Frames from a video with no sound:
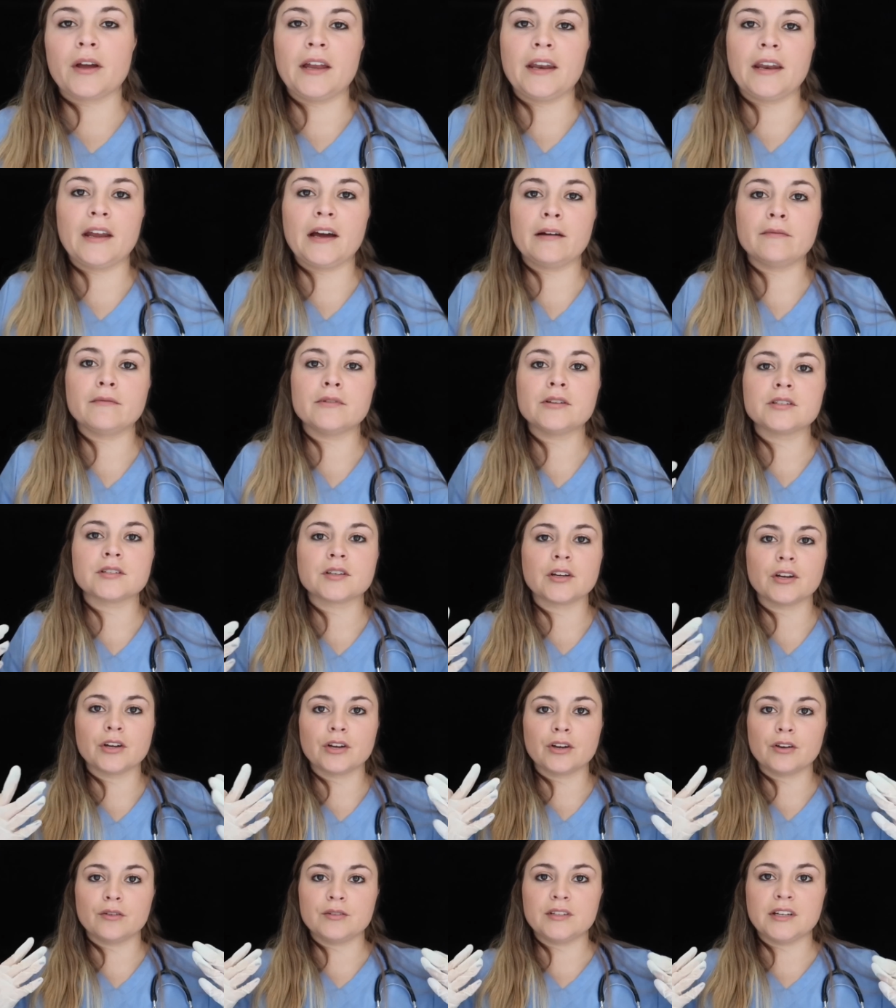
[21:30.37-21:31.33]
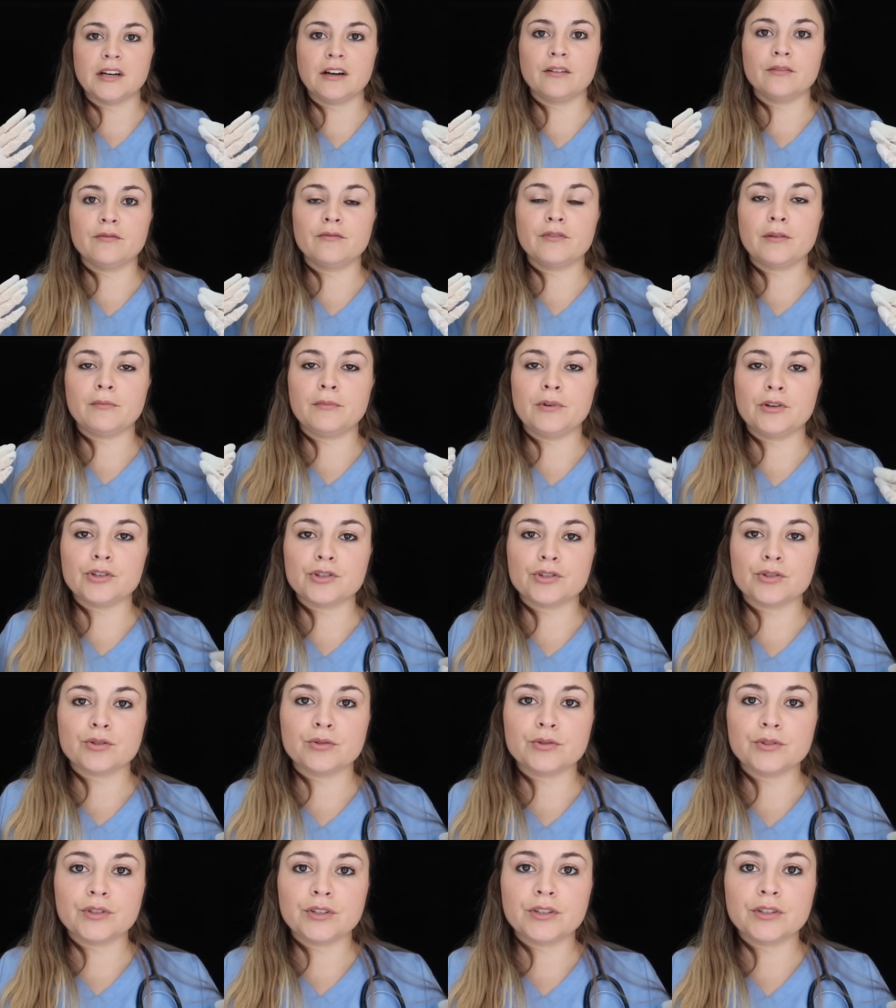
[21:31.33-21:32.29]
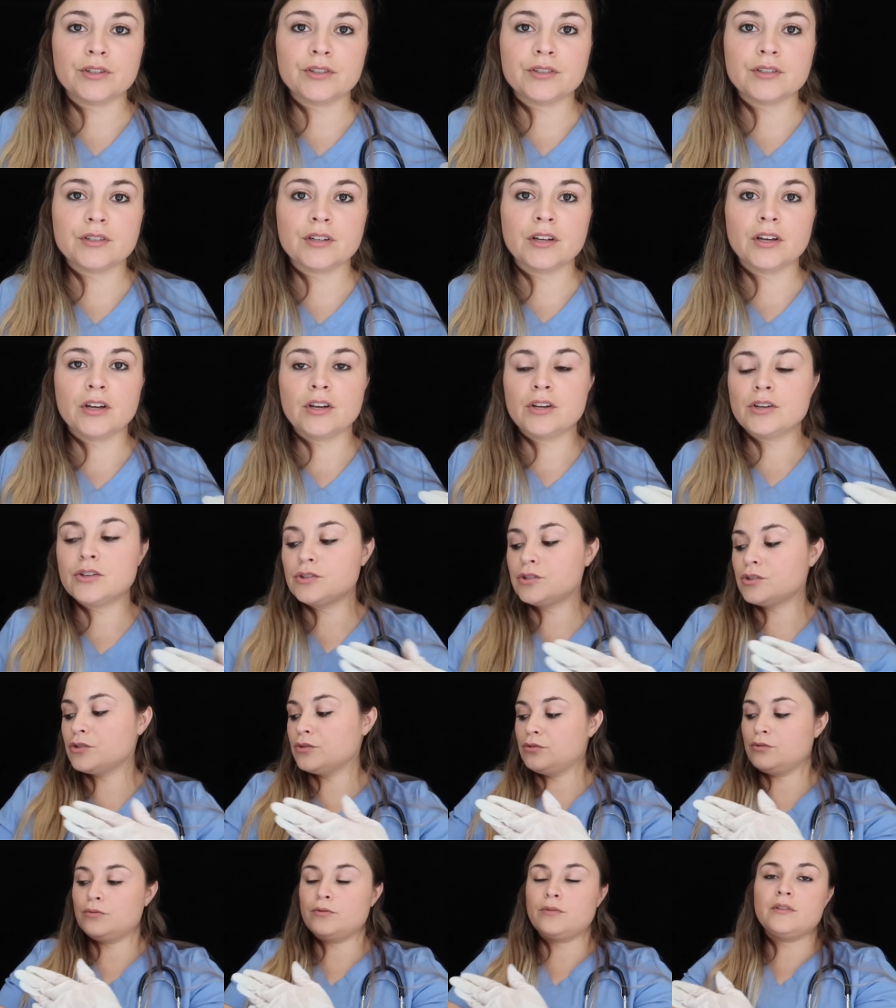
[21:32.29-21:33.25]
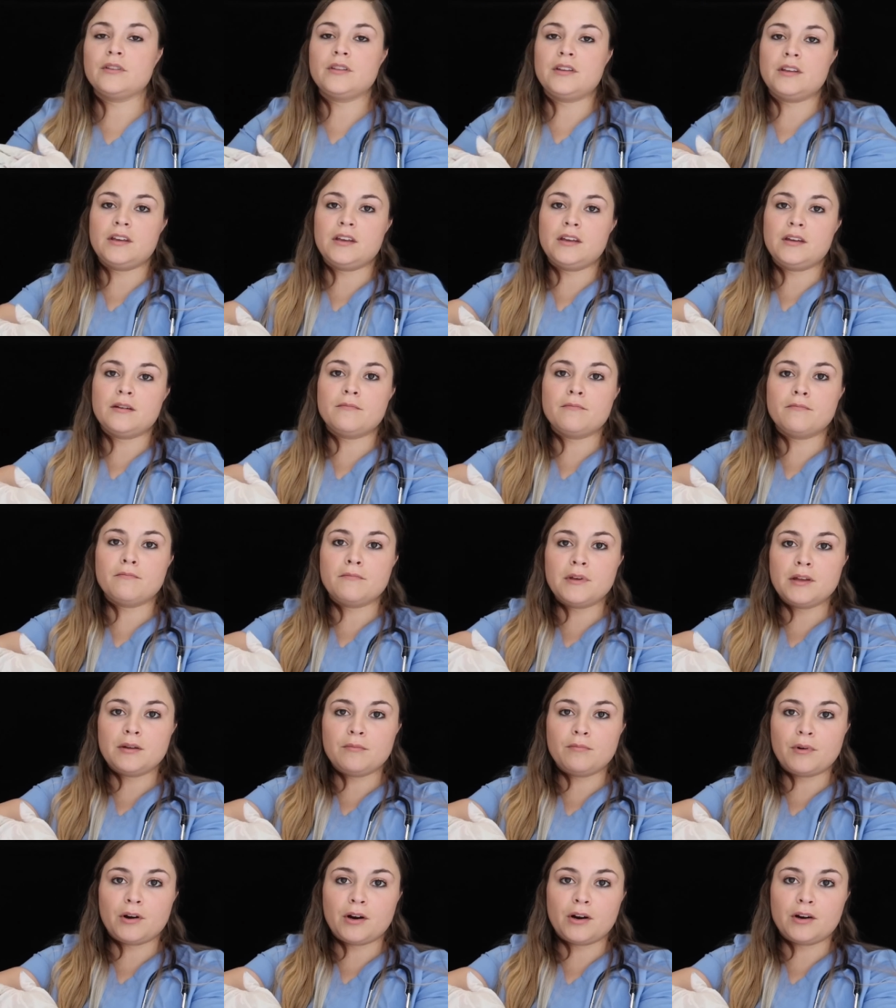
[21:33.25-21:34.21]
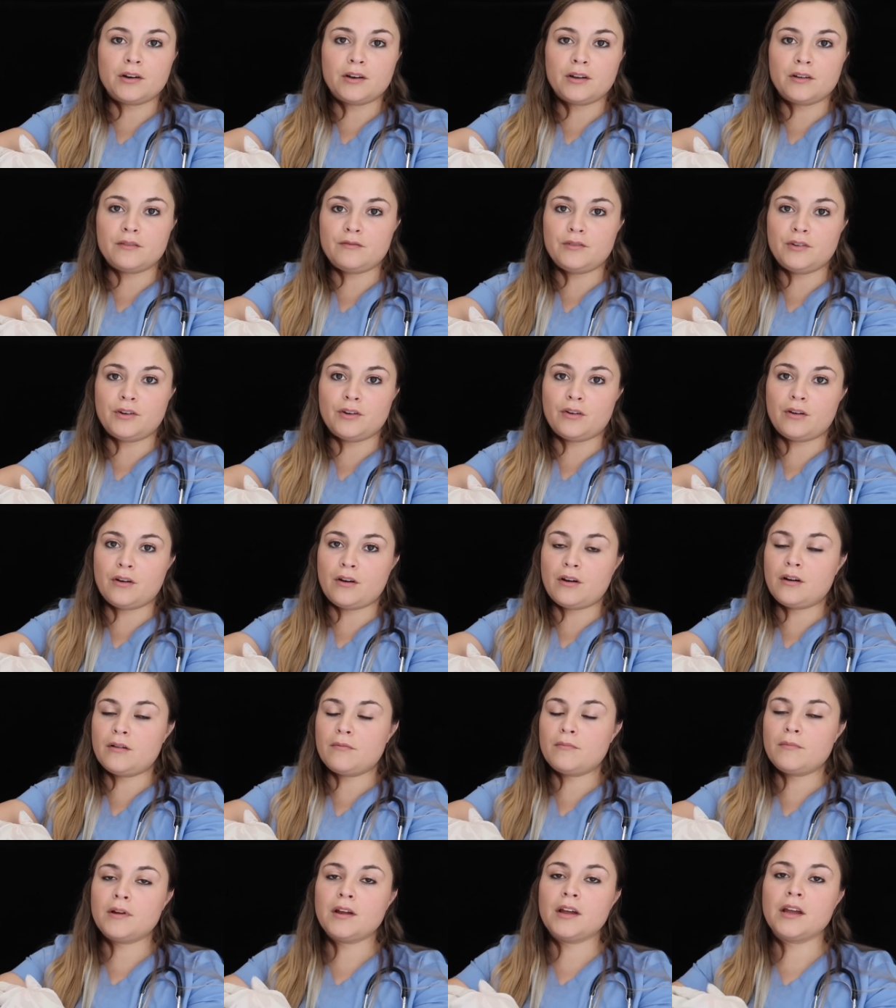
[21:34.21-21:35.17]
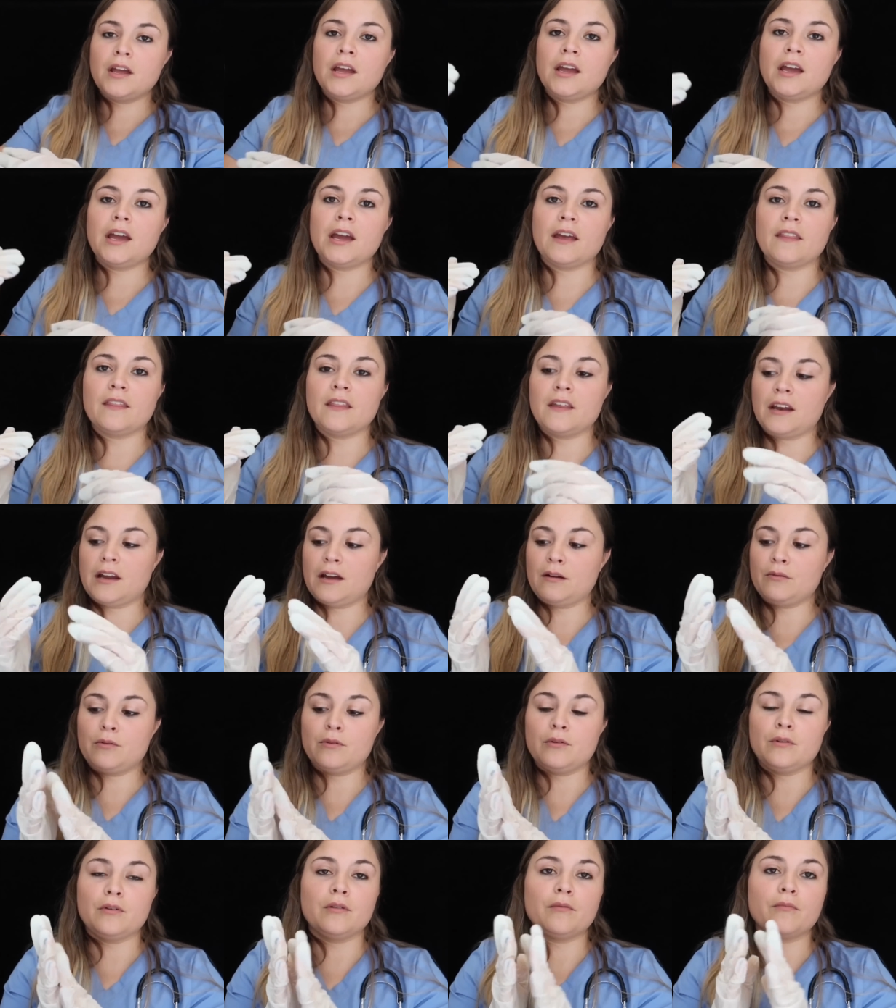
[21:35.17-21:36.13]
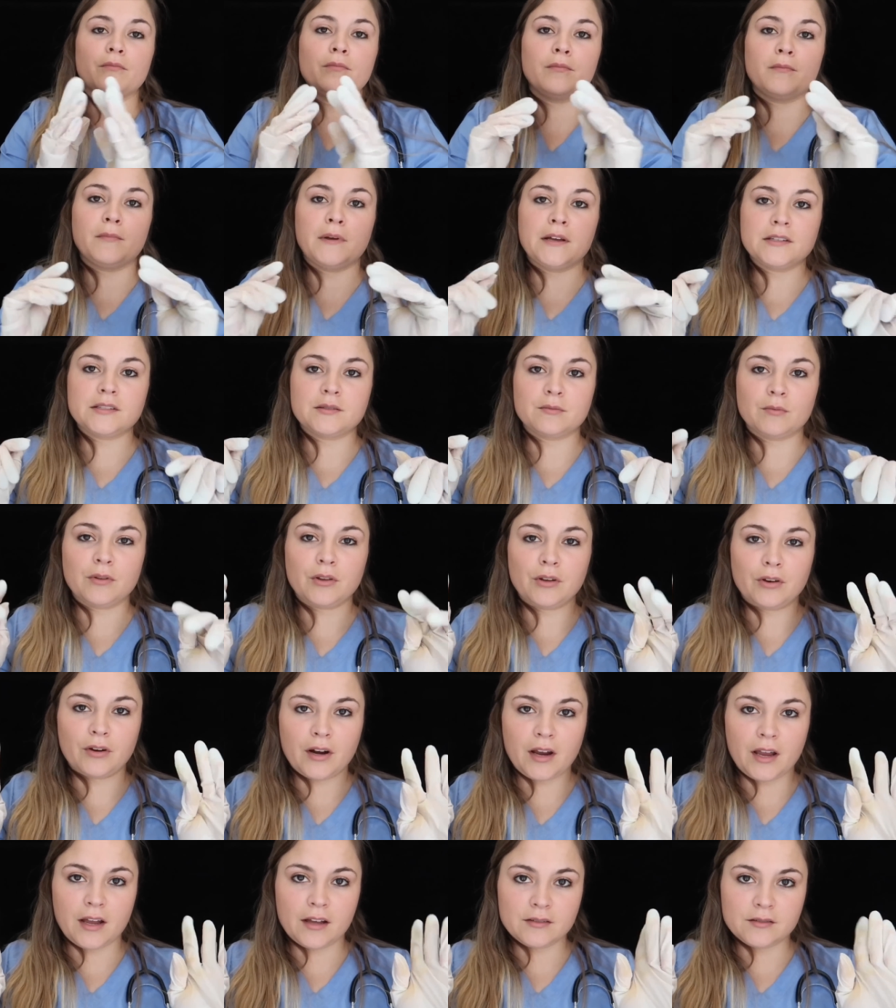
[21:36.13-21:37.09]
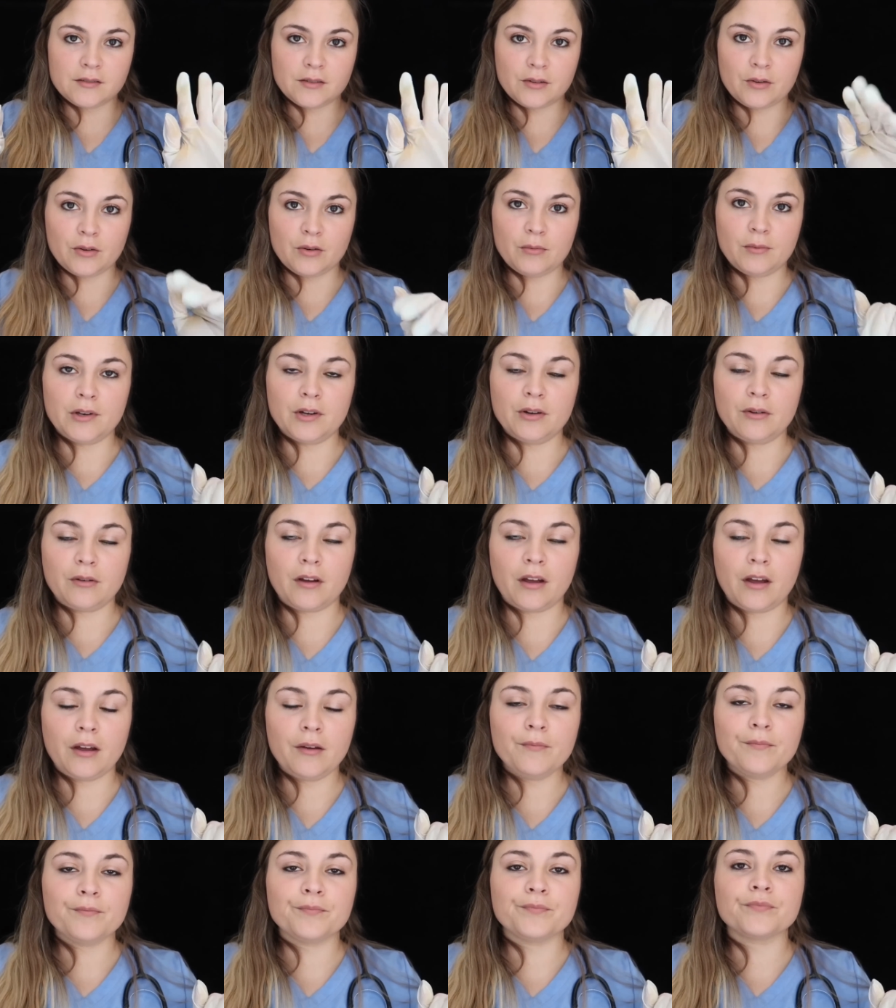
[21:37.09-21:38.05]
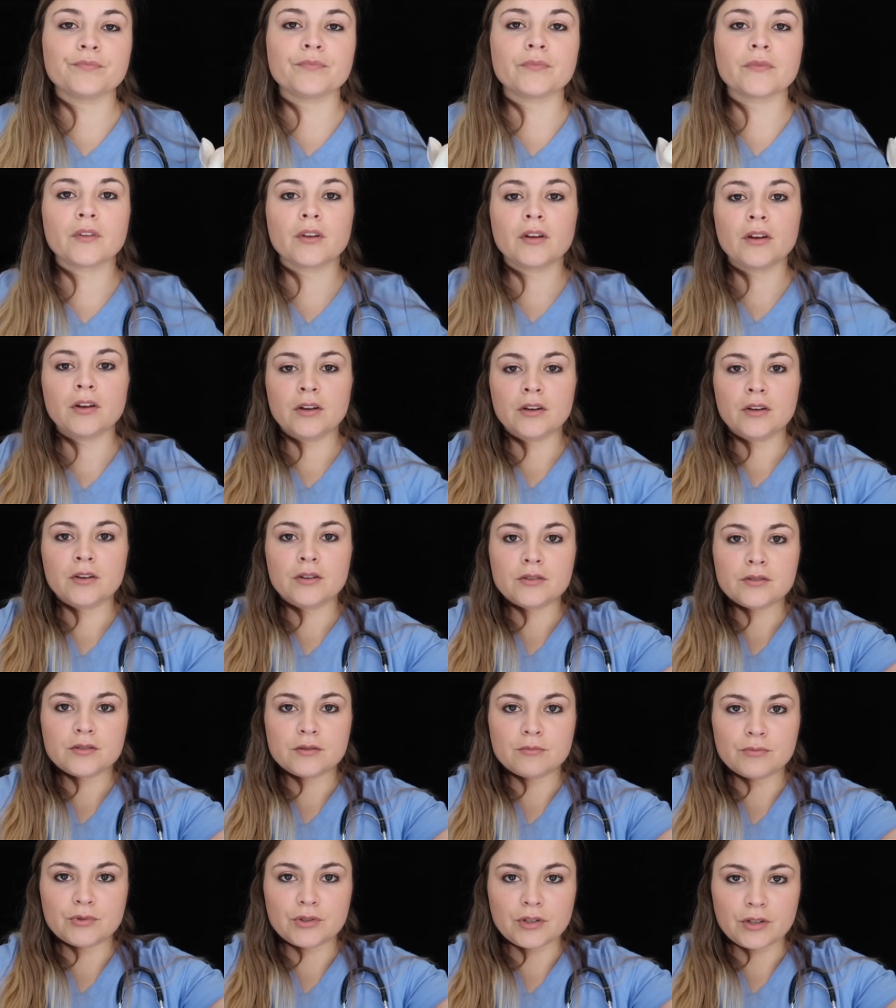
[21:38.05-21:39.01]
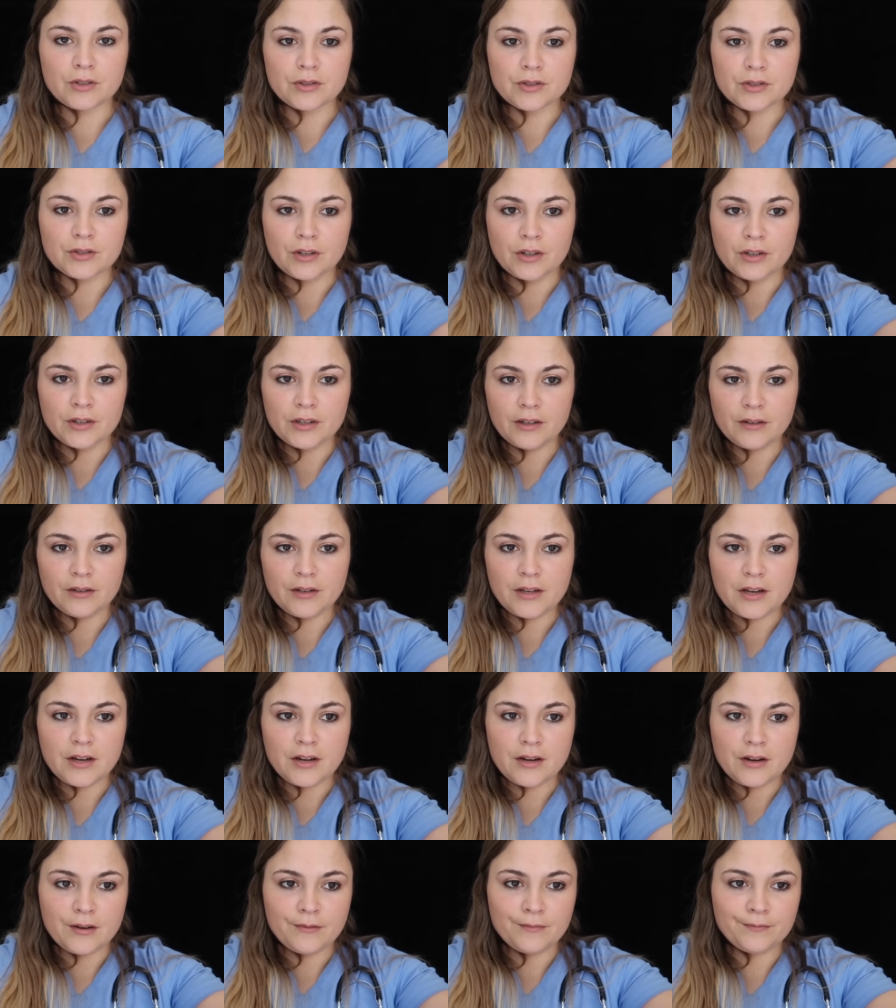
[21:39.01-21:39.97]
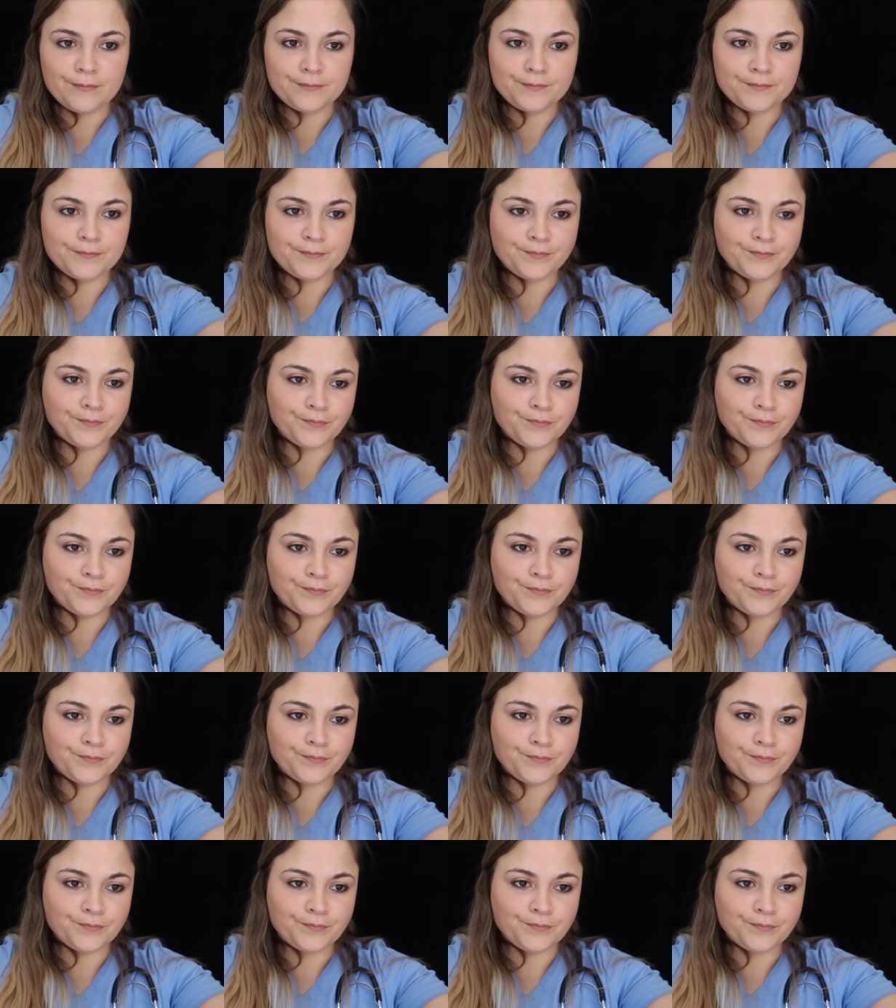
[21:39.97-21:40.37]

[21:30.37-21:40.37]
Okay, now I'm just going to go down from your shoulders to the mid part of your arm, and then I will mess with your hands a little bit, okay? So I'm just going to start down here.